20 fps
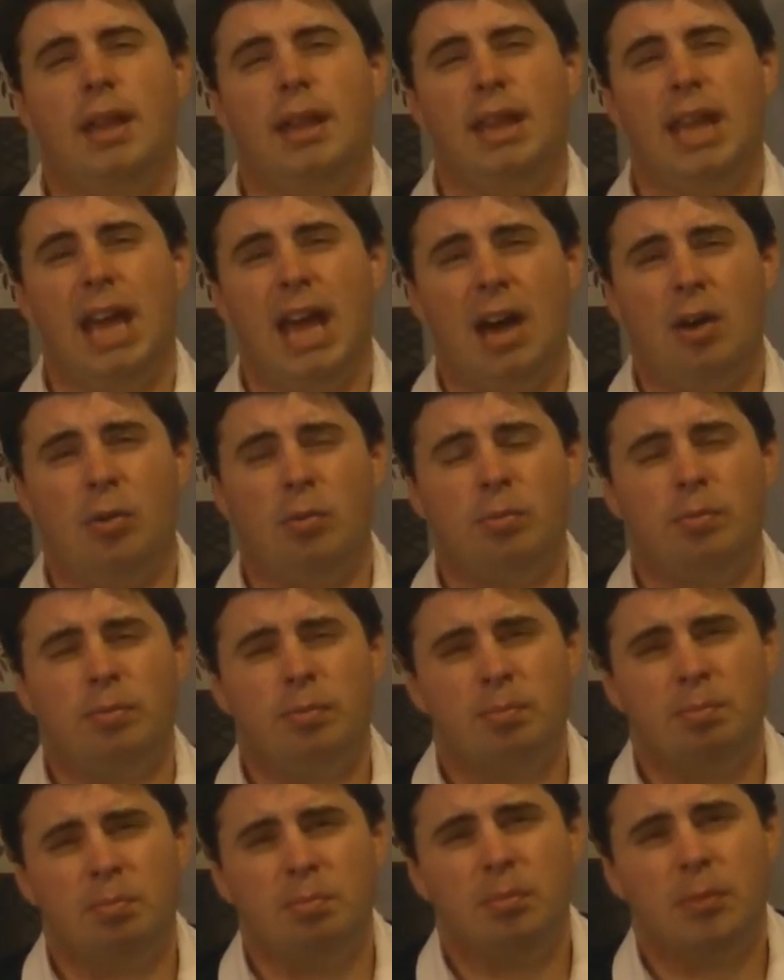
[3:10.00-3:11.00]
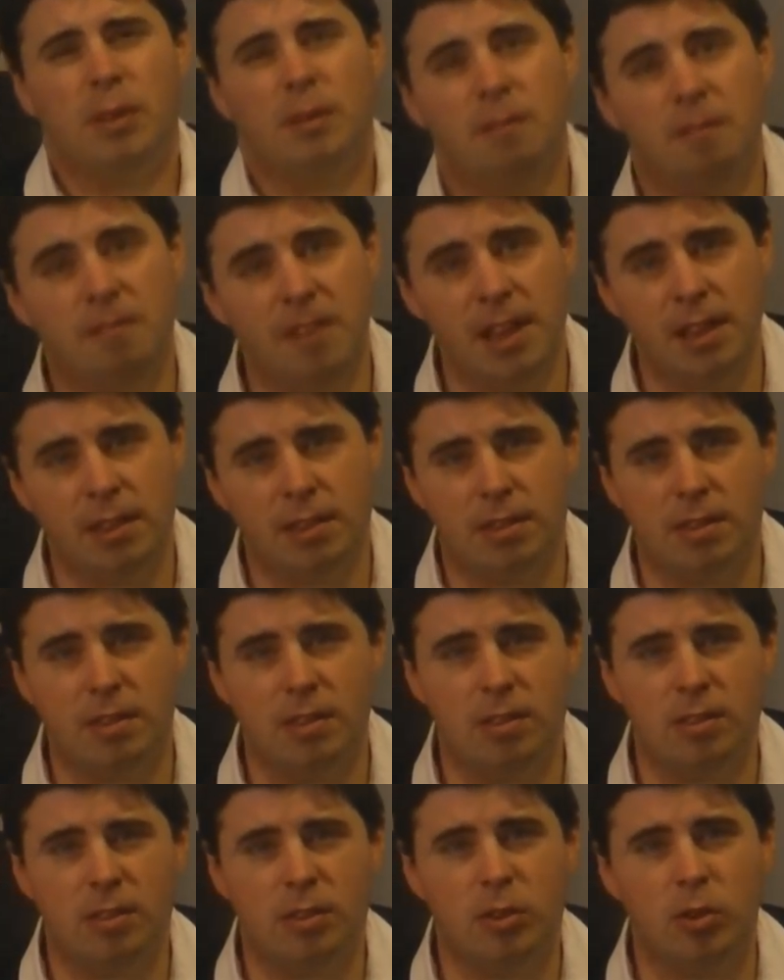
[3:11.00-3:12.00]
Now,
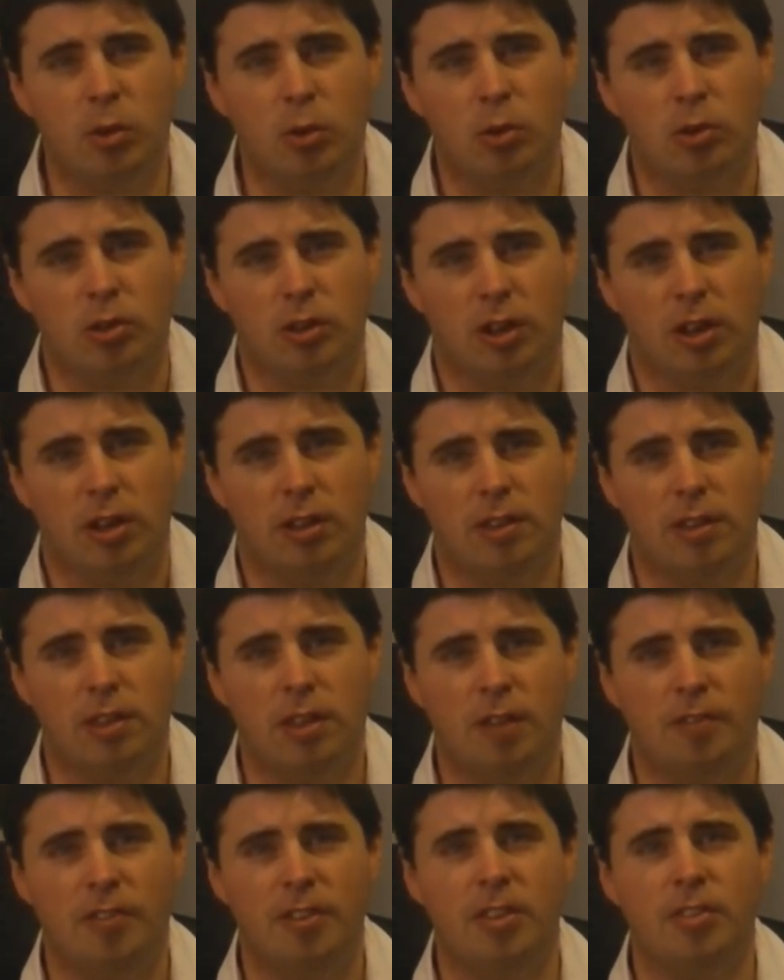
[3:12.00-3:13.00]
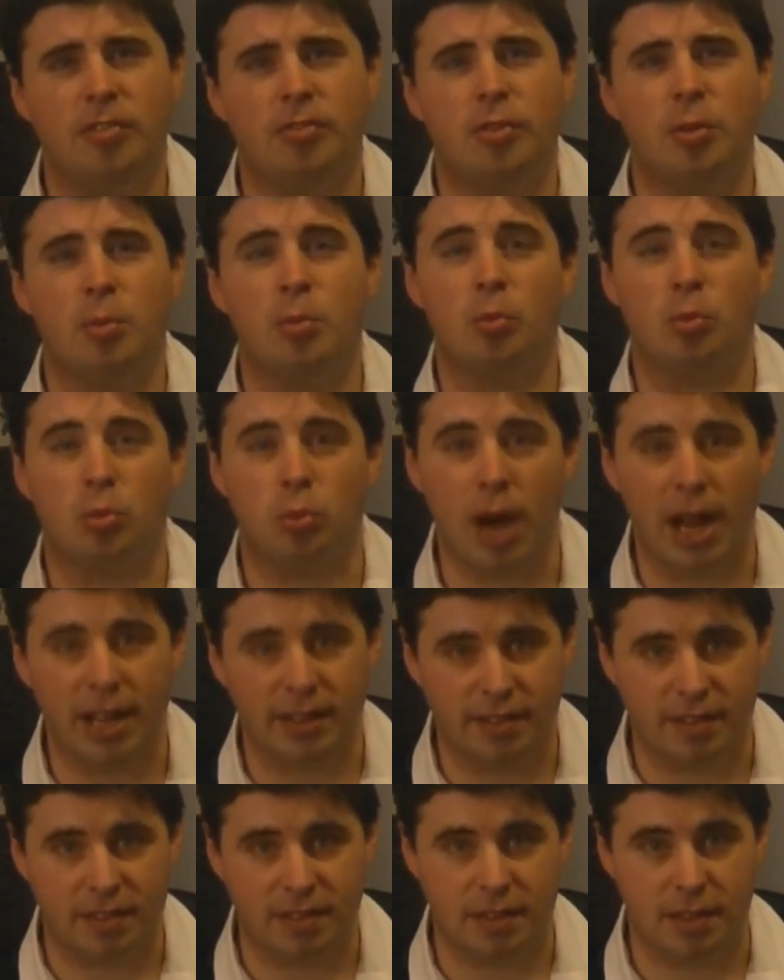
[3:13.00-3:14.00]
Vincent's daughter suffers from
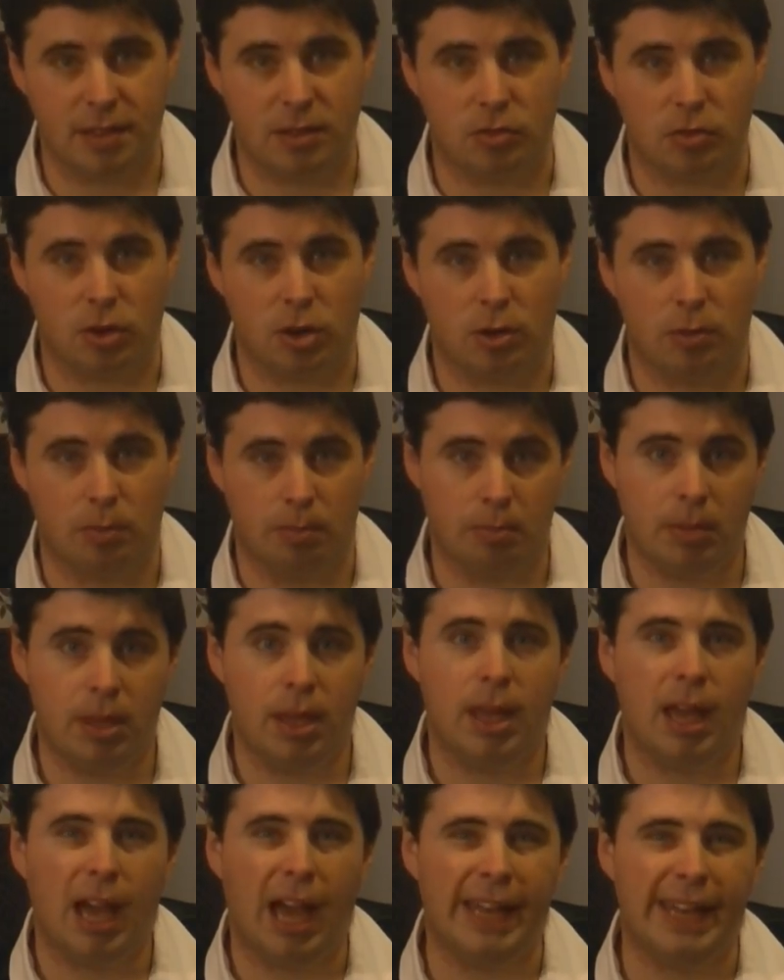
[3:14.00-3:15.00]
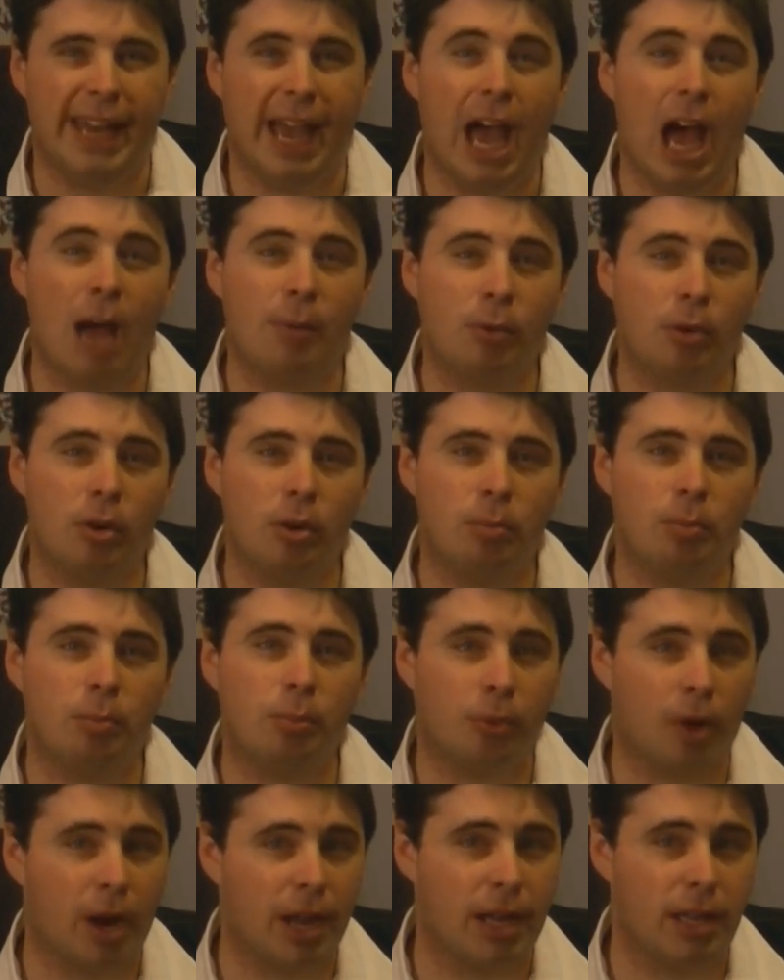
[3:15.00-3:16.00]
Rett syndrome, an aberrant
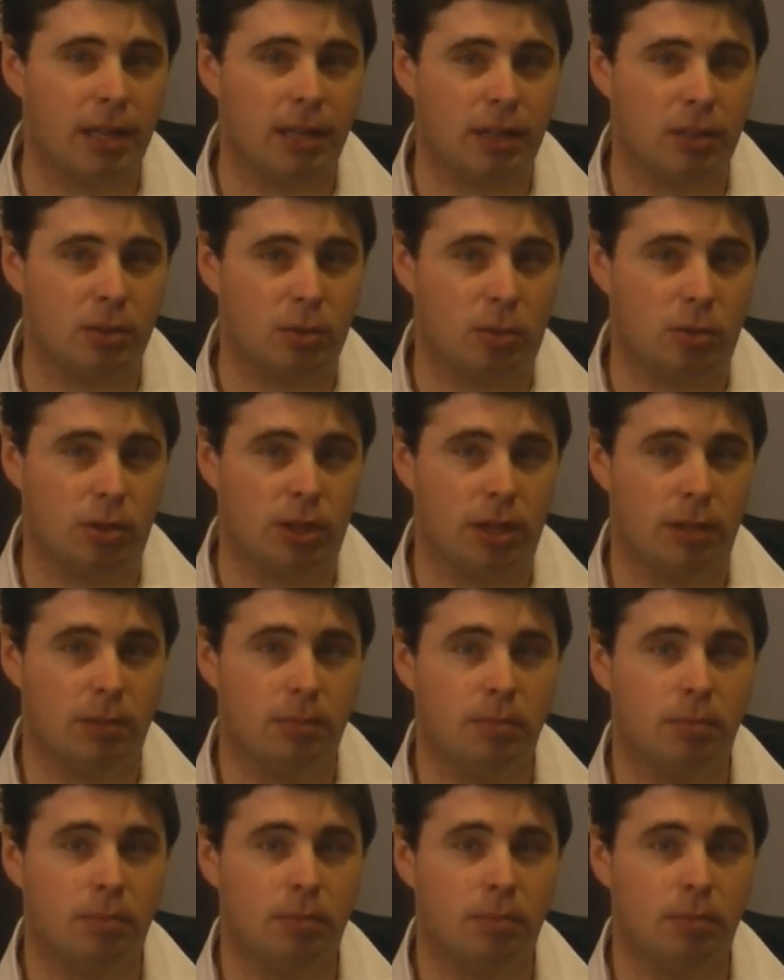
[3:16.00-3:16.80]
brain disorder.